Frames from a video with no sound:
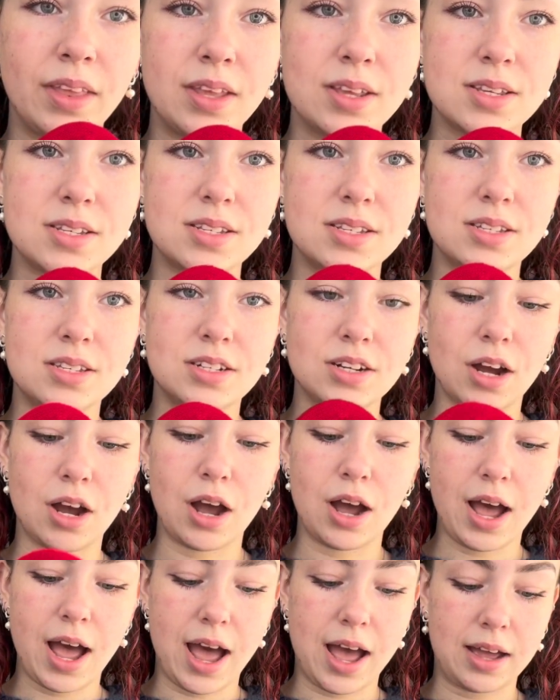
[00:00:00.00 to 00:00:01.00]

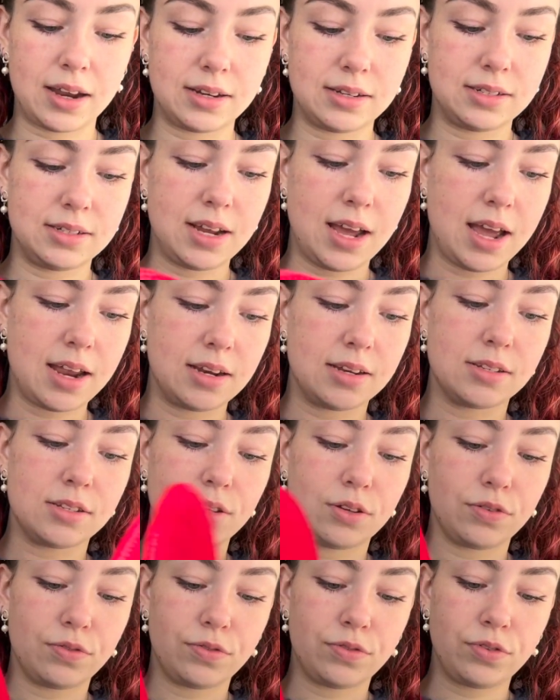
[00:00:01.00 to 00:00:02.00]
start and ends
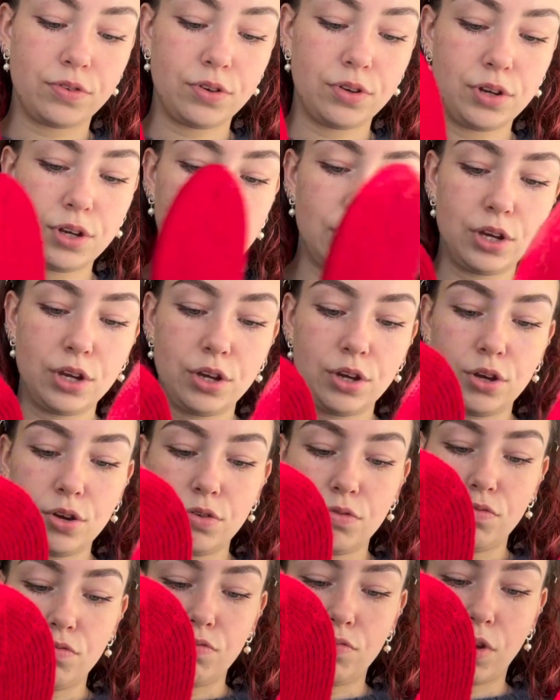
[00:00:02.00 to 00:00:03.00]
of
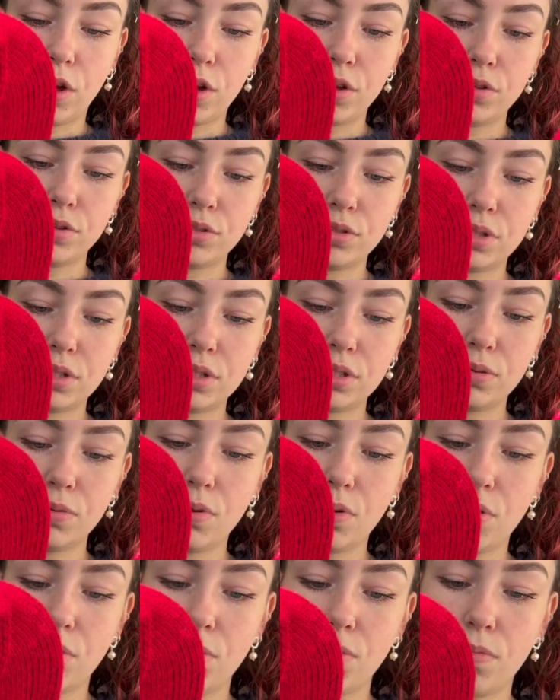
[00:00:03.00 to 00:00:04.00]
rows
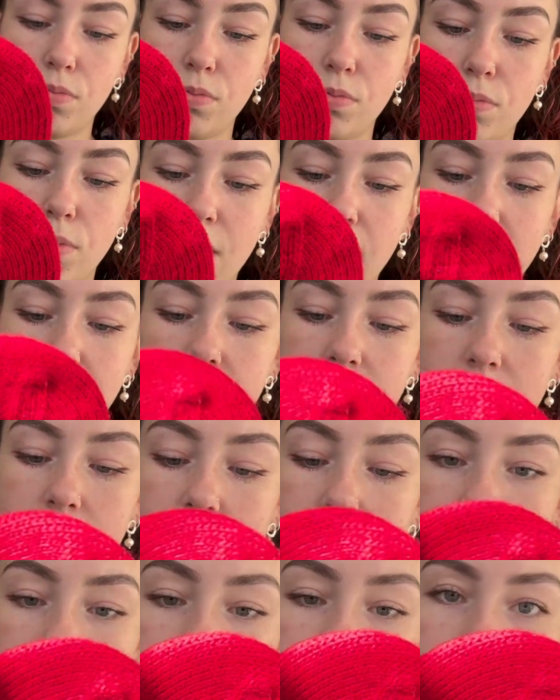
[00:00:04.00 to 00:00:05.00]

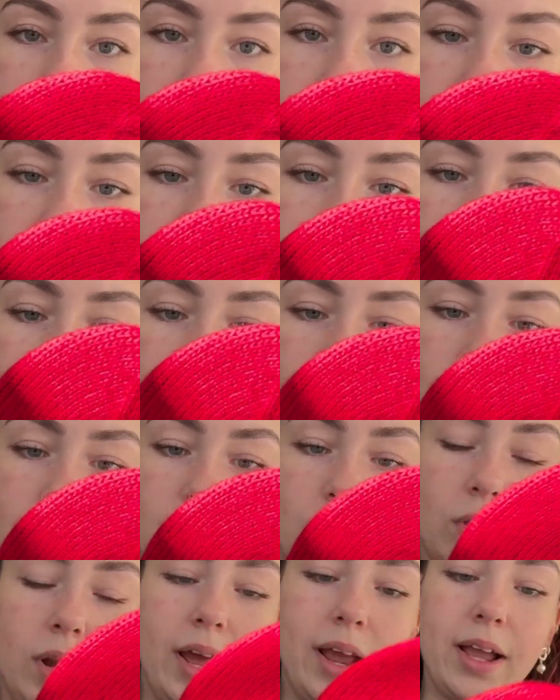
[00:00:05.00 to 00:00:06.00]
were,
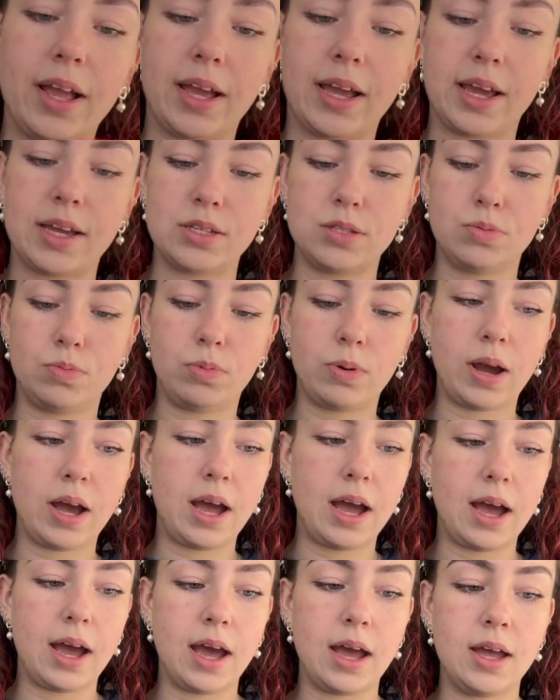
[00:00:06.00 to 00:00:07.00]
or like I guess
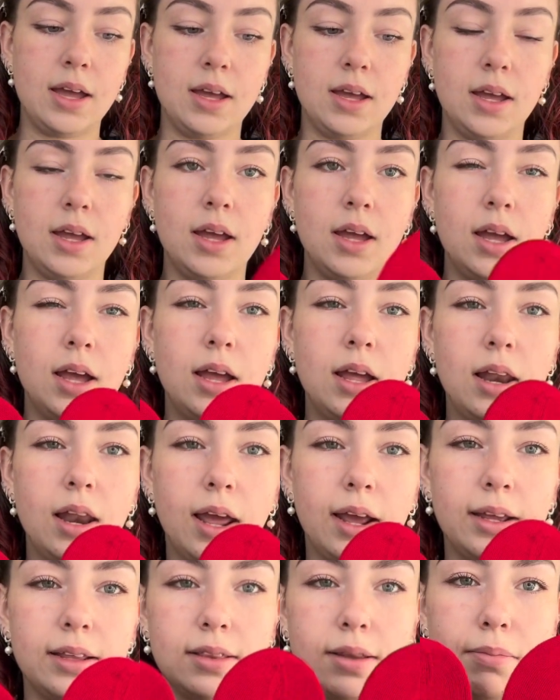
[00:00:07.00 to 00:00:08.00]
where
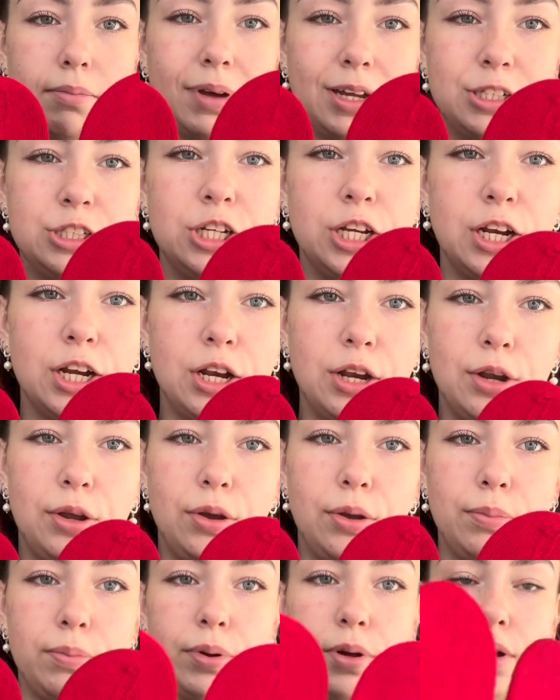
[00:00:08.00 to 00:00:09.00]
like the magic
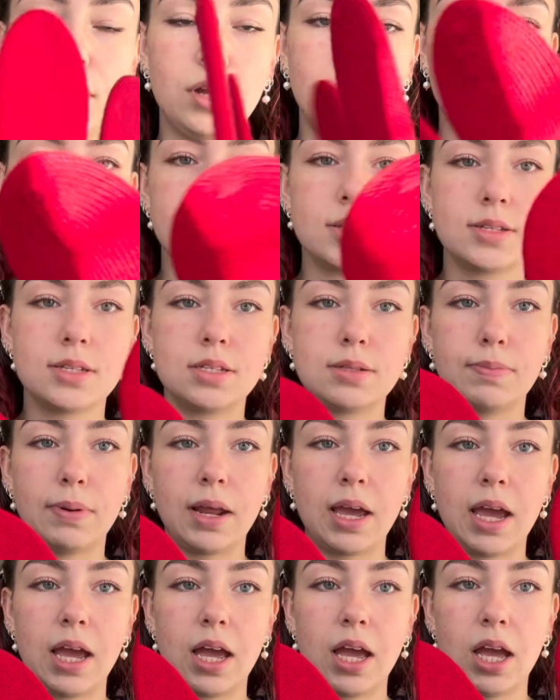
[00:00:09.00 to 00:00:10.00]
loop
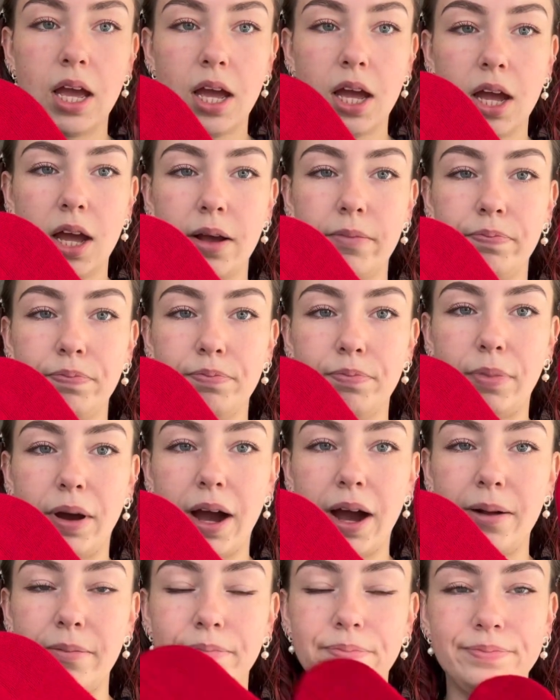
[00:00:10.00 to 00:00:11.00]
split.
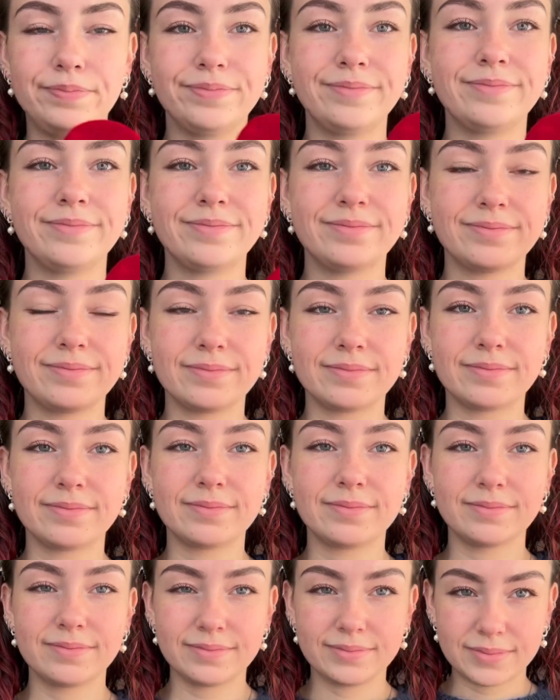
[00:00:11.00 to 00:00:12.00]
But
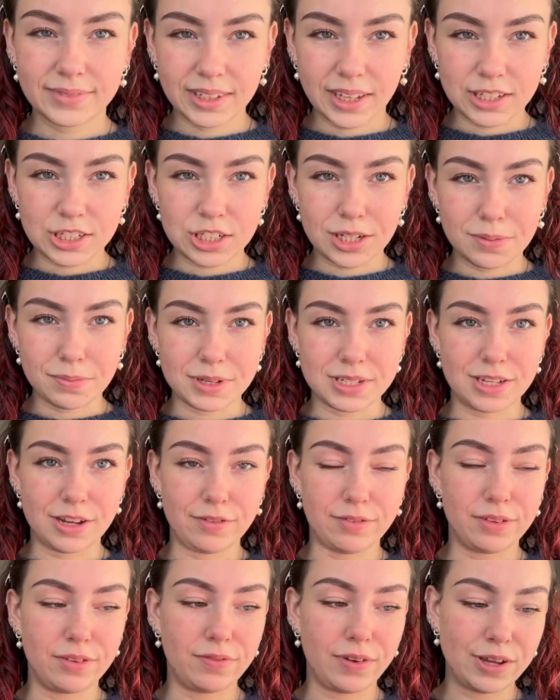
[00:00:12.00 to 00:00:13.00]
I just hit
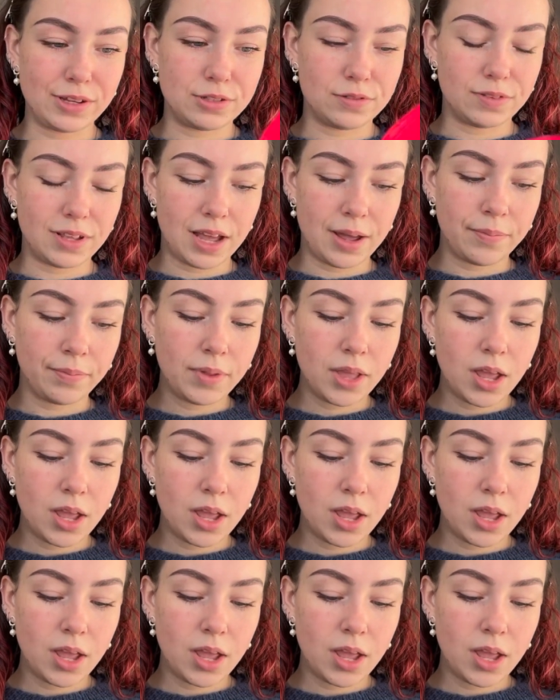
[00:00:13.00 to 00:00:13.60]
myself in the face with that.